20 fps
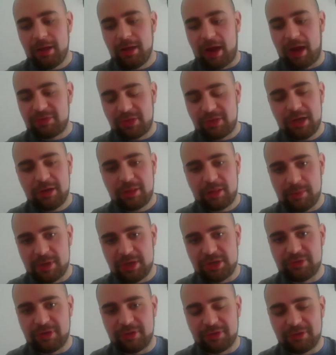I've seen some
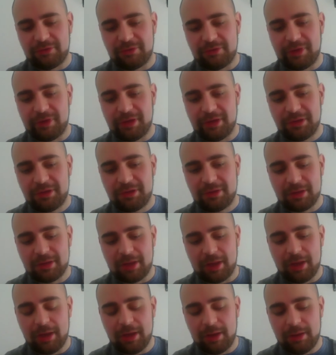interesting things.
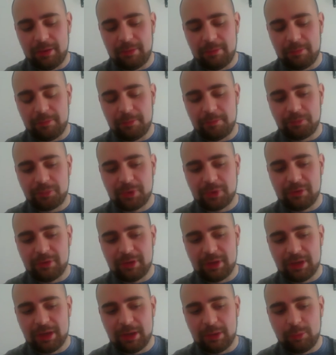Um,
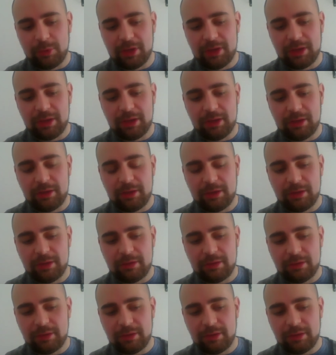we,